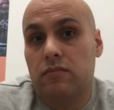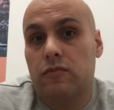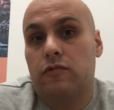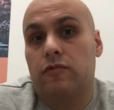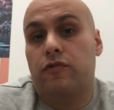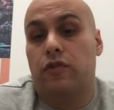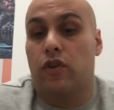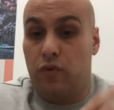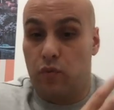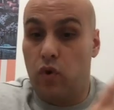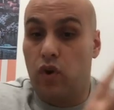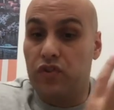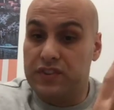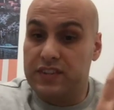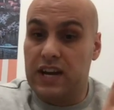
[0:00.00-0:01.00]
for the
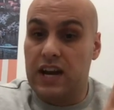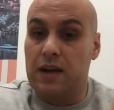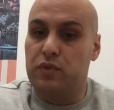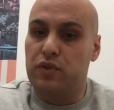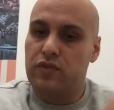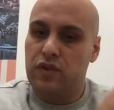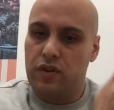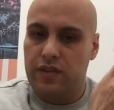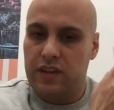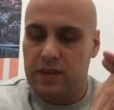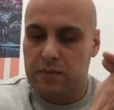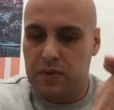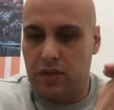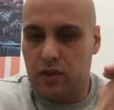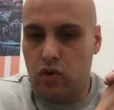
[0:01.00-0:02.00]
one time, but you've got to think
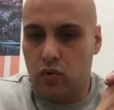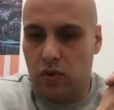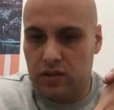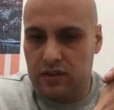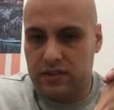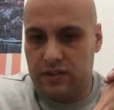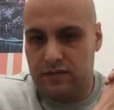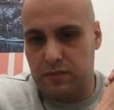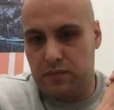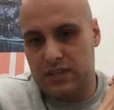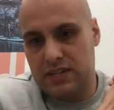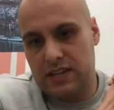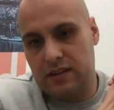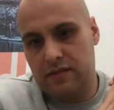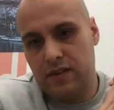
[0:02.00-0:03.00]
about the quality of the
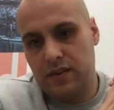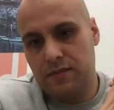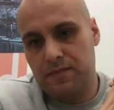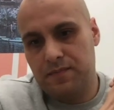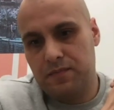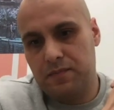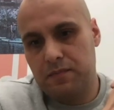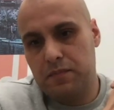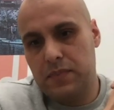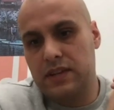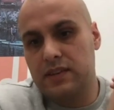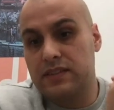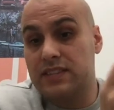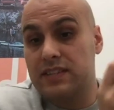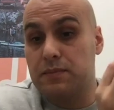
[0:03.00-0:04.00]
material,
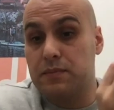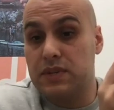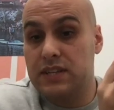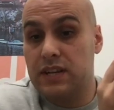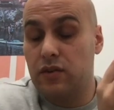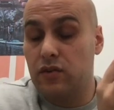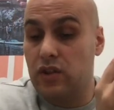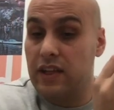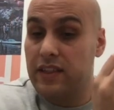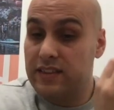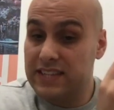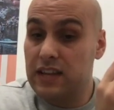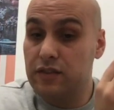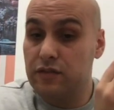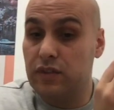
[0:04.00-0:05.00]
because it's the material at
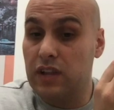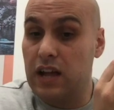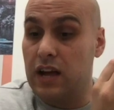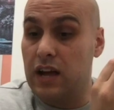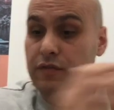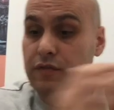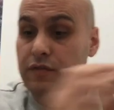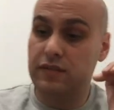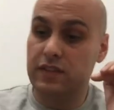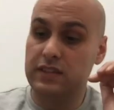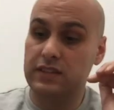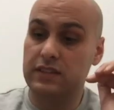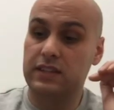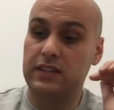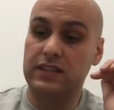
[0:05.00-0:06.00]
its end of life. If
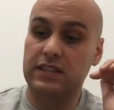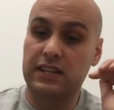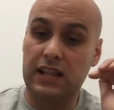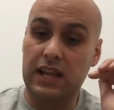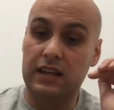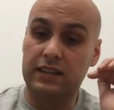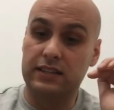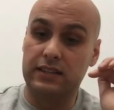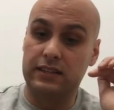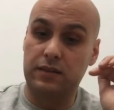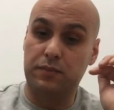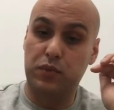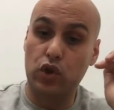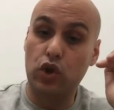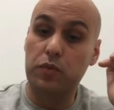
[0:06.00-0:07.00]
this glass is a
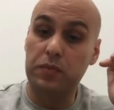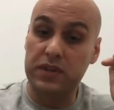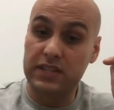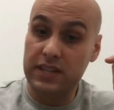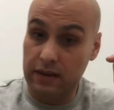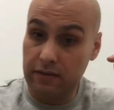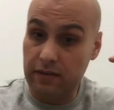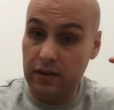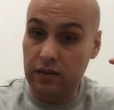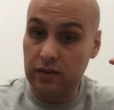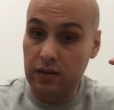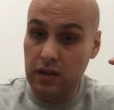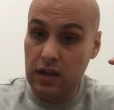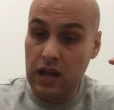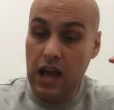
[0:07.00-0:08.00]
pure material,
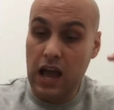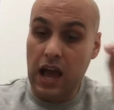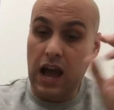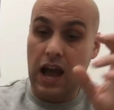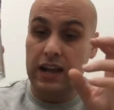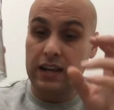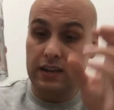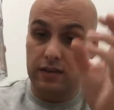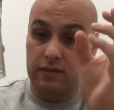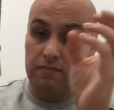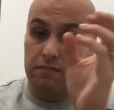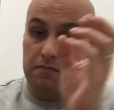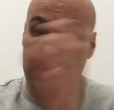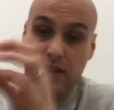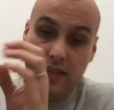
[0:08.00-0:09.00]
I can
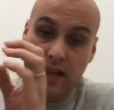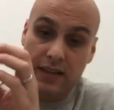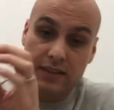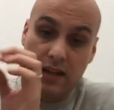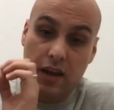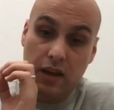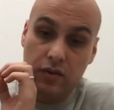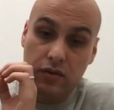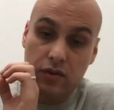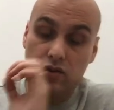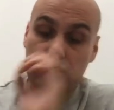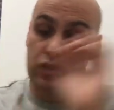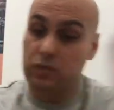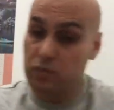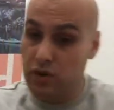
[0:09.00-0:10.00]
melt that down and
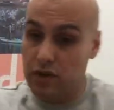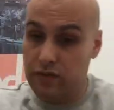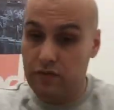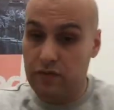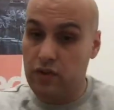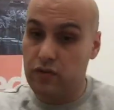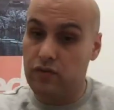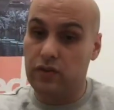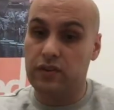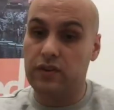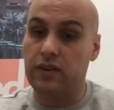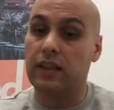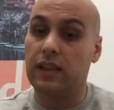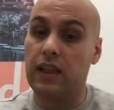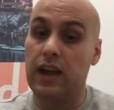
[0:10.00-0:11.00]
someone further on
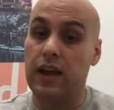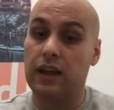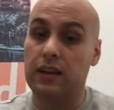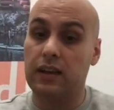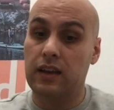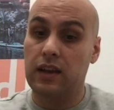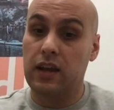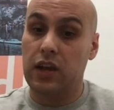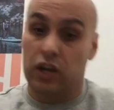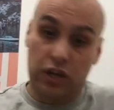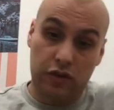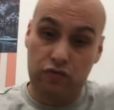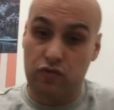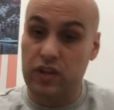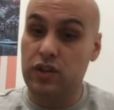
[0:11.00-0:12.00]
down the line
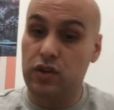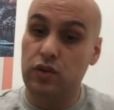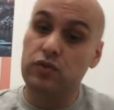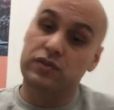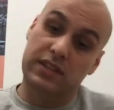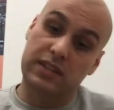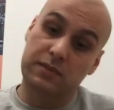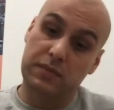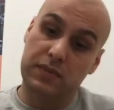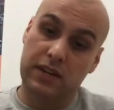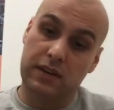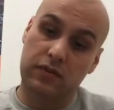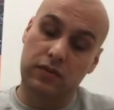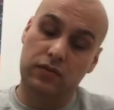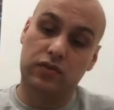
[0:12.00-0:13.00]
can reuse this
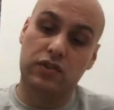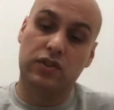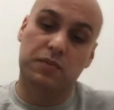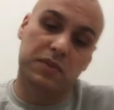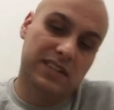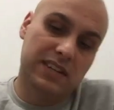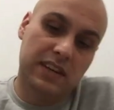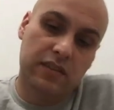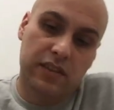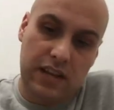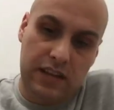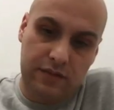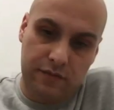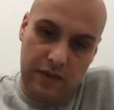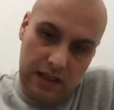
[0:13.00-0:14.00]
material. So the material
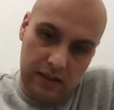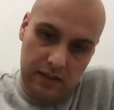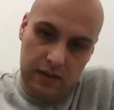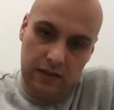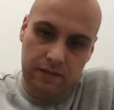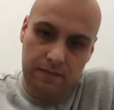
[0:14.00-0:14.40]
has value.